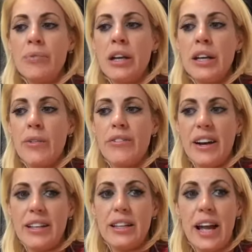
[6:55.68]
Now, the
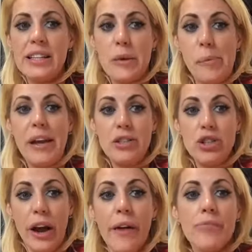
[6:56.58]
fact that that is a
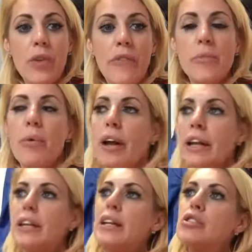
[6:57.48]
picture of a
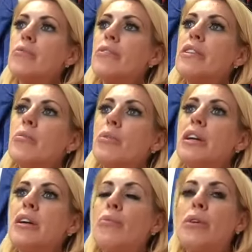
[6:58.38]
brain, it's something that
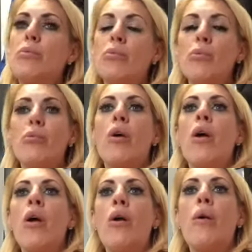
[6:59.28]

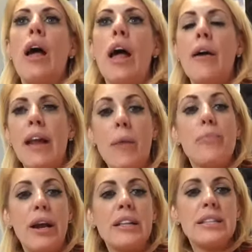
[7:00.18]
like a
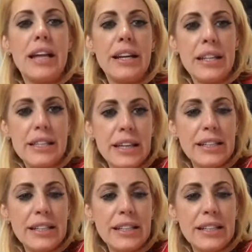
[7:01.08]
brain scan is seen as